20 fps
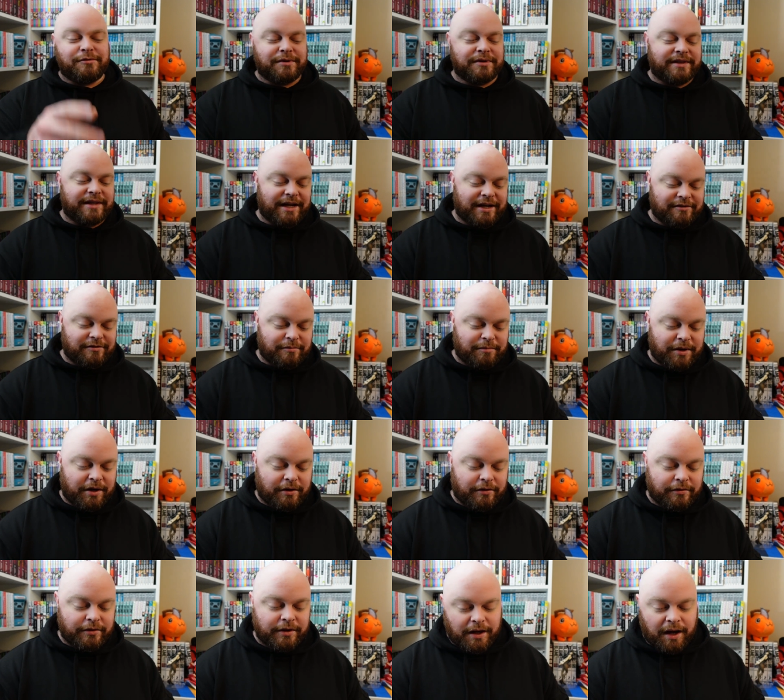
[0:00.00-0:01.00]
what that's
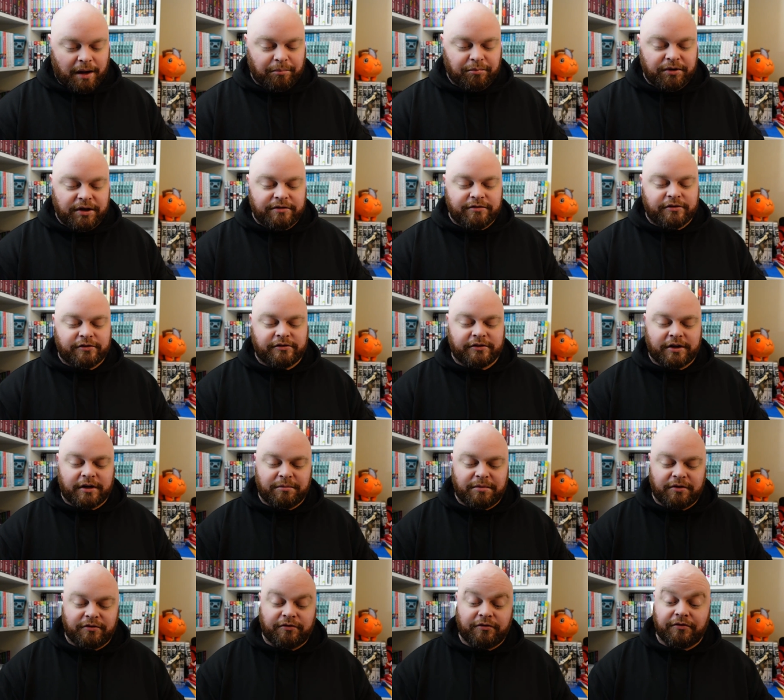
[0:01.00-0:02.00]
about. I believe this is gonna
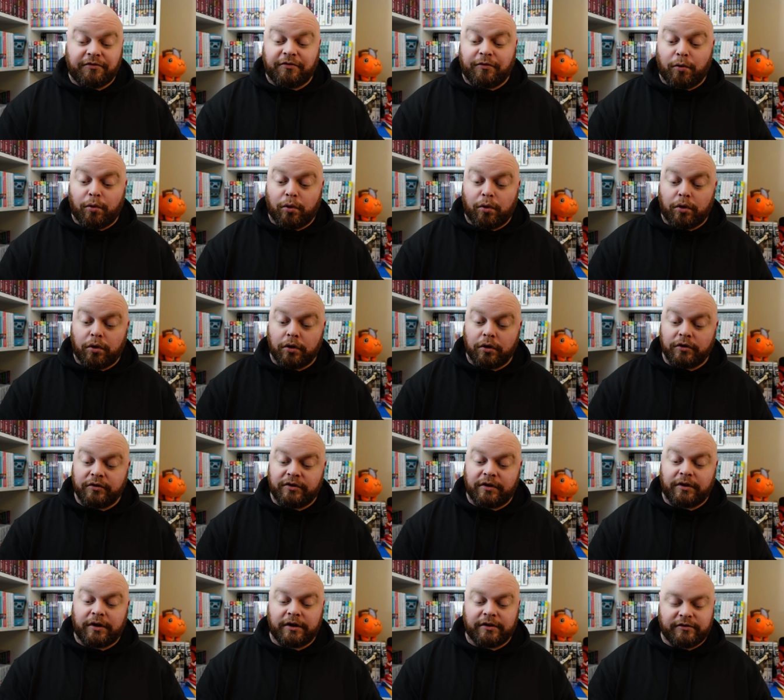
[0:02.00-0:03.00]
be 4
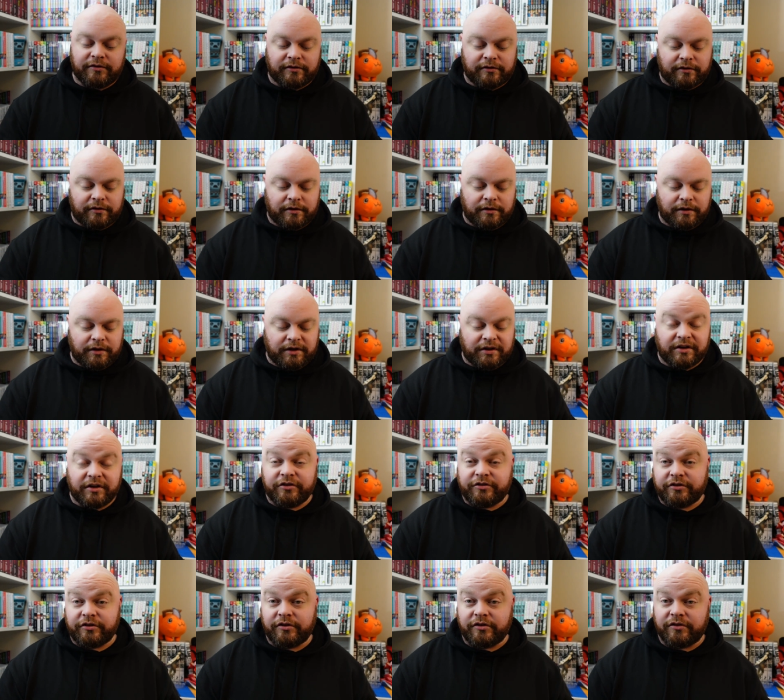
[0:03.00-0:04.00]
deluxe
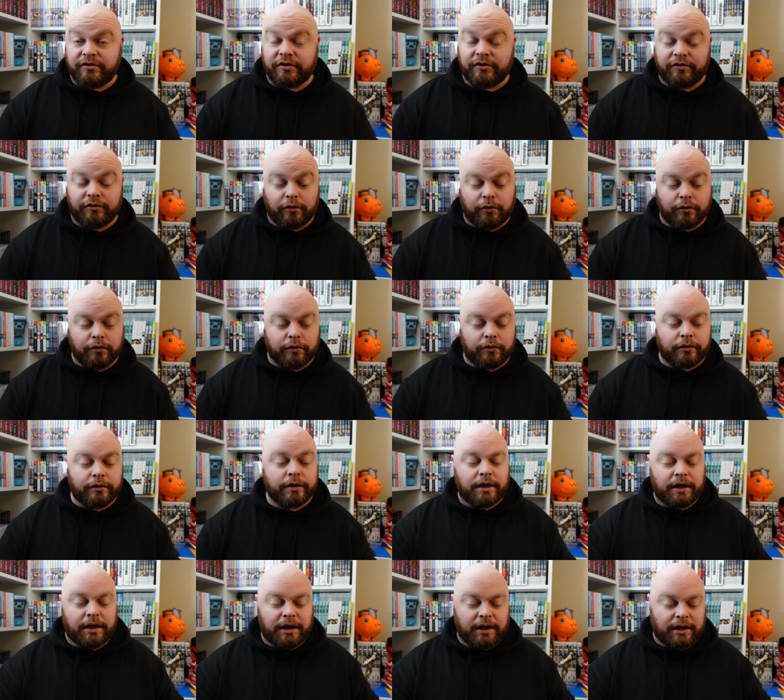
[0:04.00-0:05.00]
editions in total,
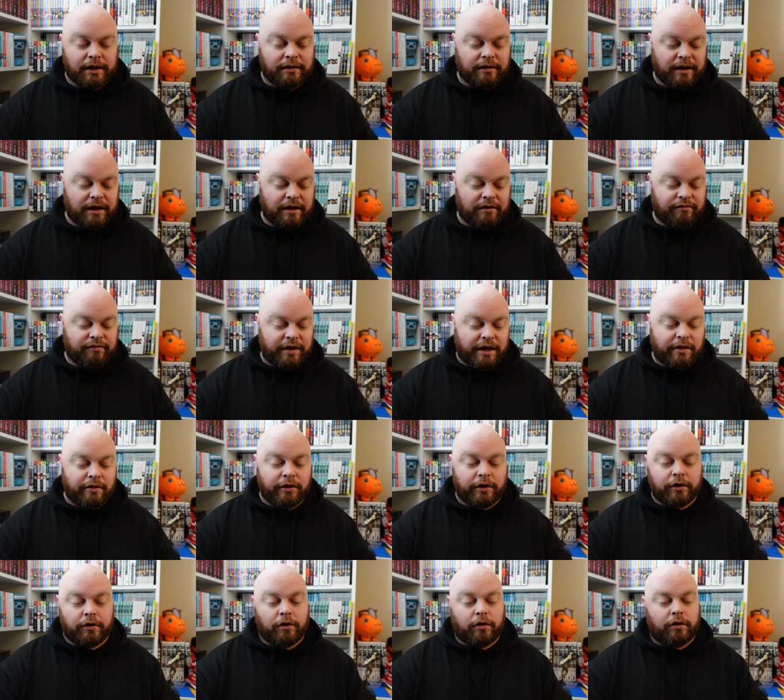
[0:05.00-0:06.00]
and if they
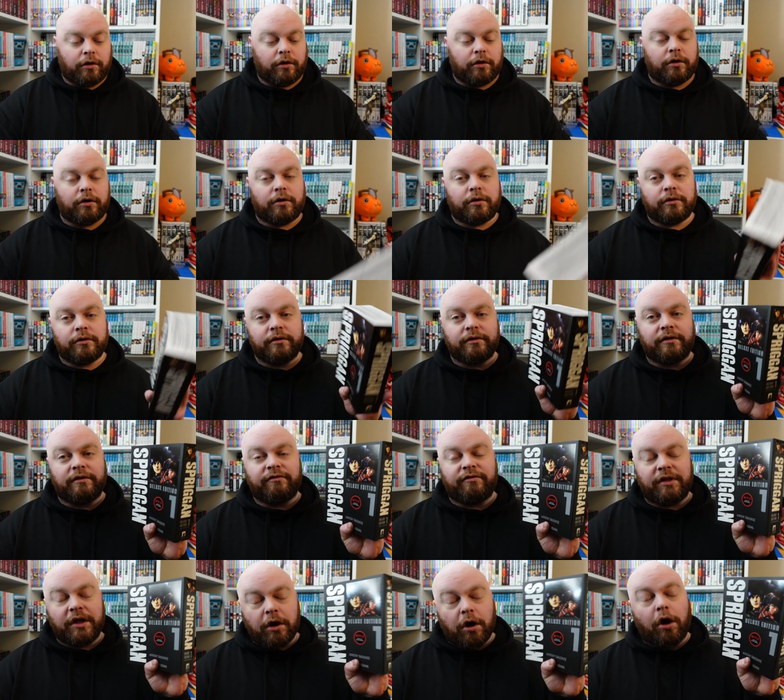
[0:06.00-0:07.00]
all
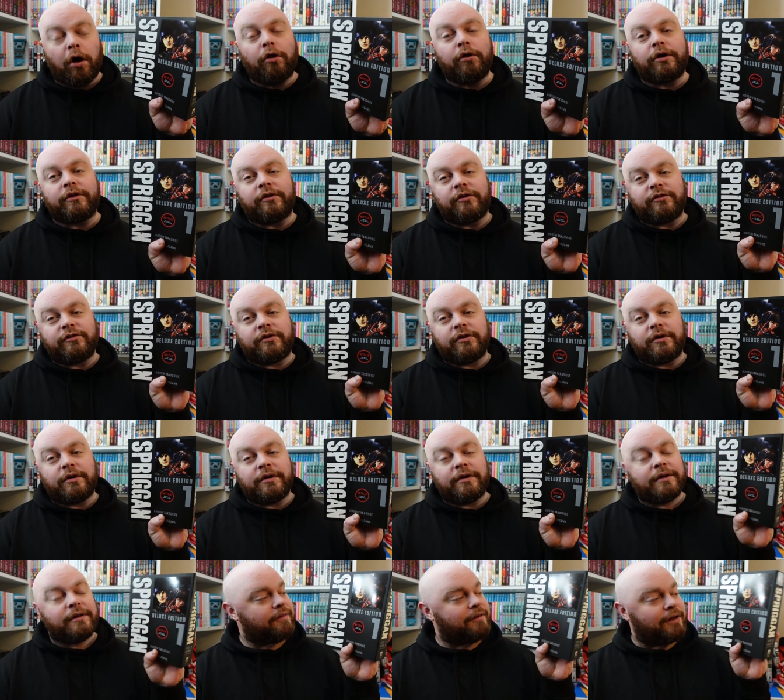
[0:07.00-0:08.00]
look this
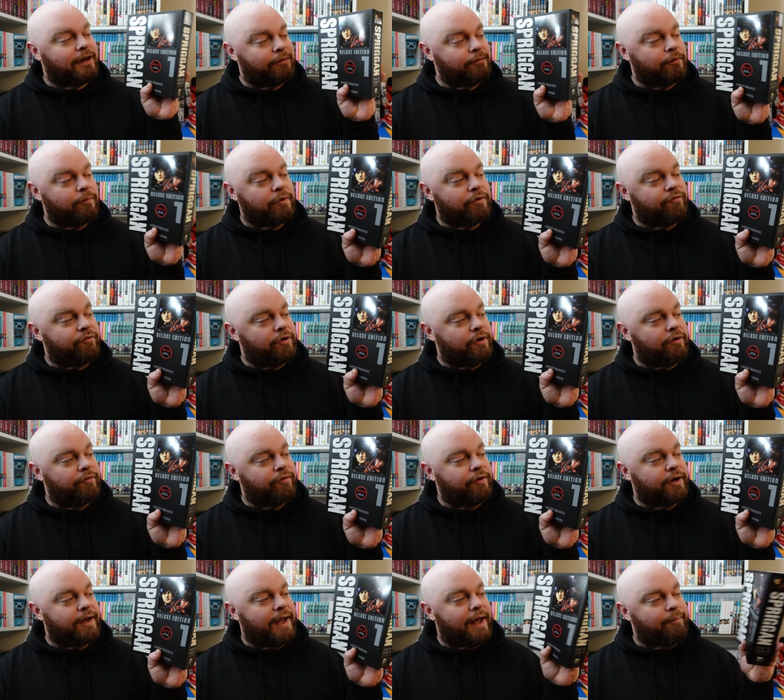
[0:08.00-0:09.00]
good, then I'm gonna be very,
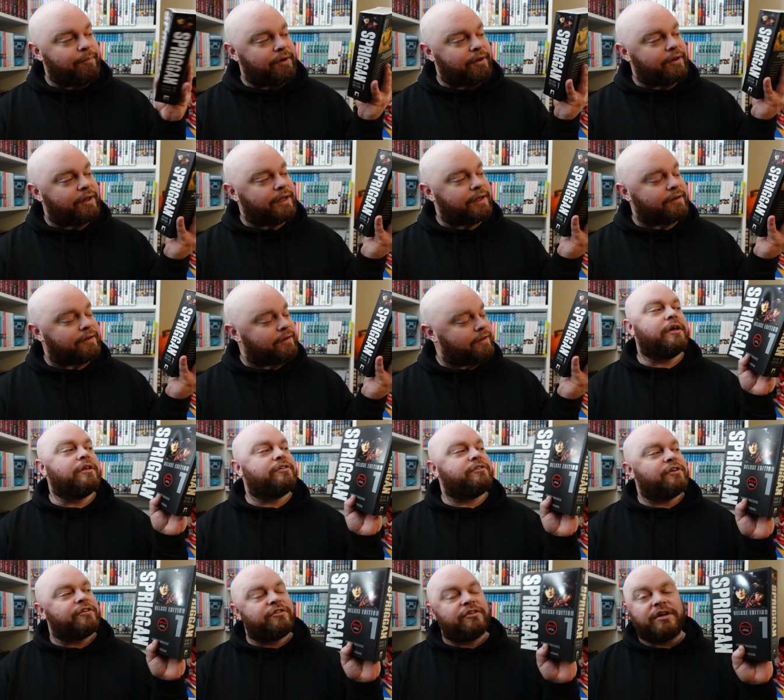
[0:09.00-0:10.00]
very happy. Like, it's
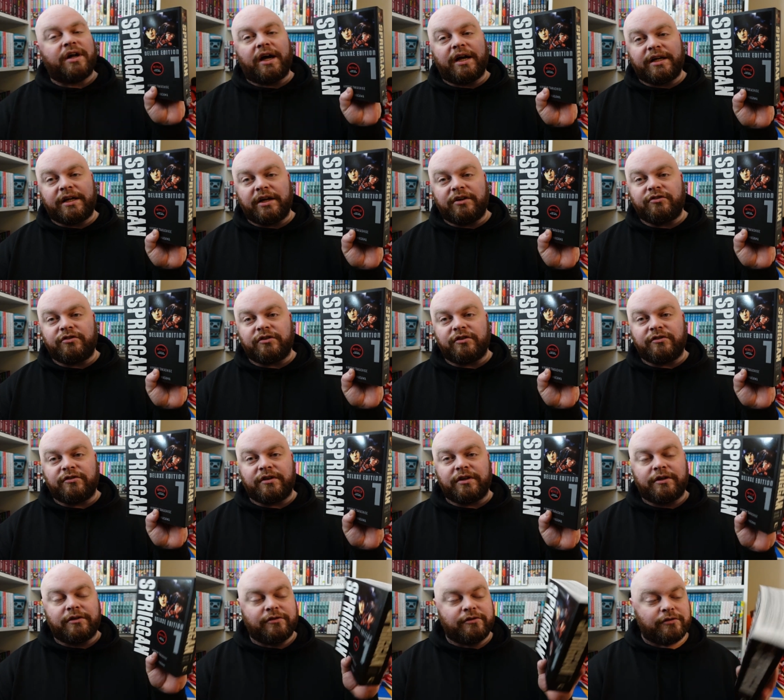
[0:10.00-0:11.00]
such an eye-catching
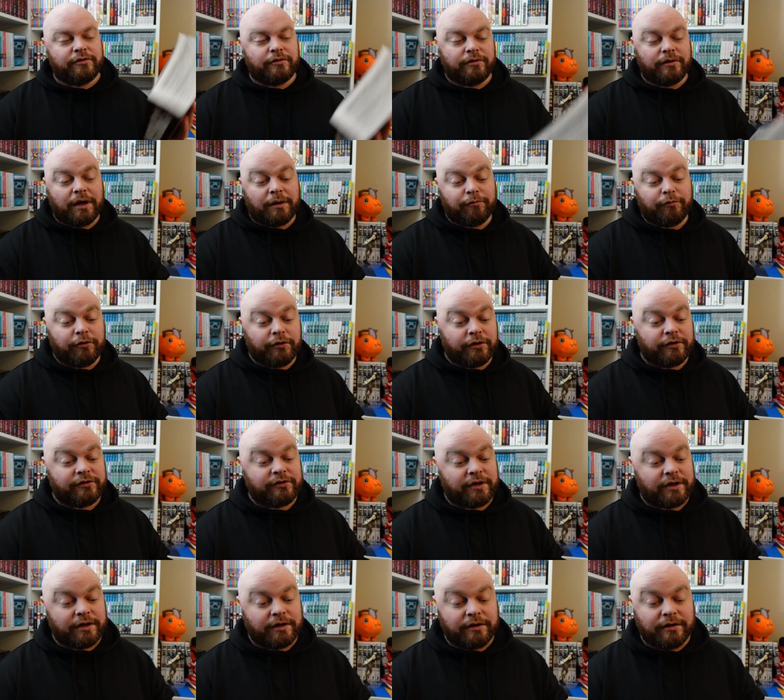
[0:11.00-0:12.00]
design, so I'm really
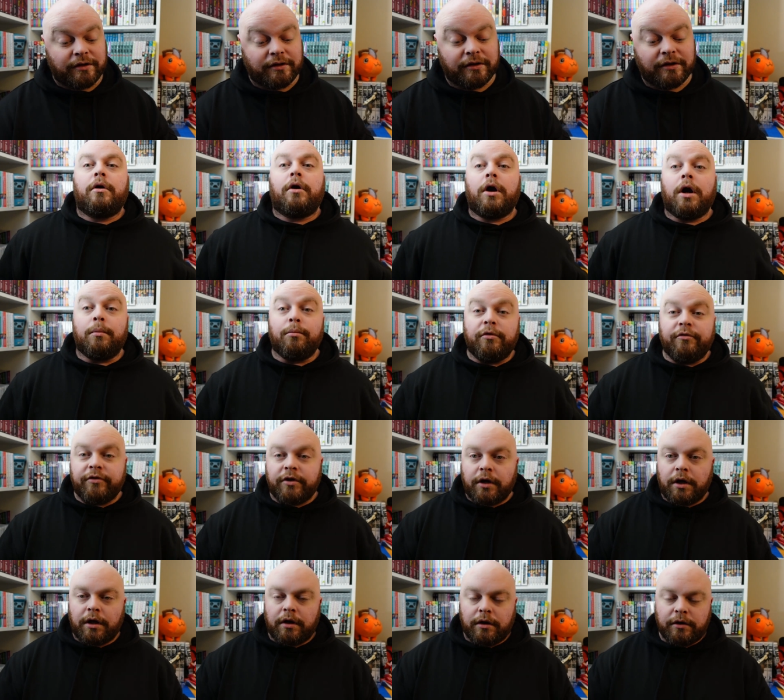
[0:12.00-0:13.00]
excited. All right, moving
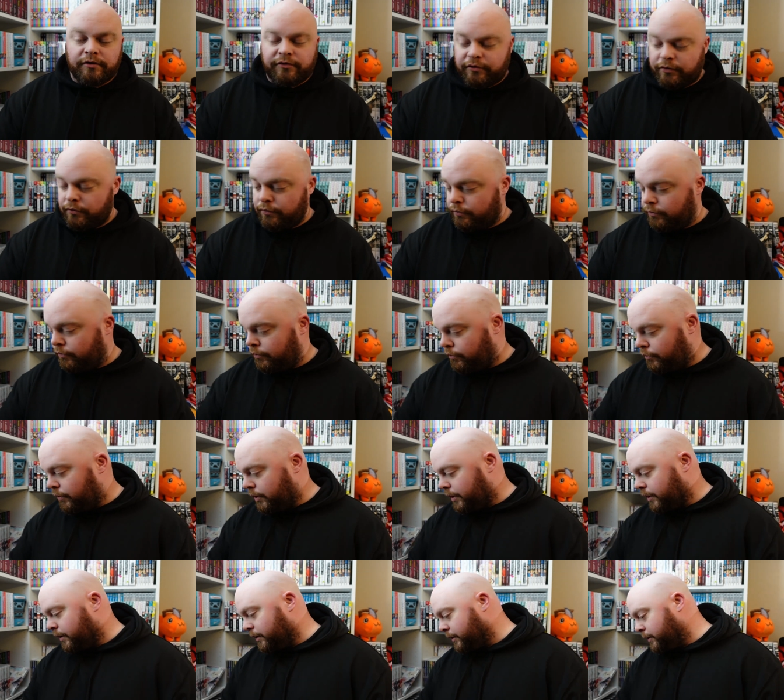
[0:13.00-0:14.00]
on to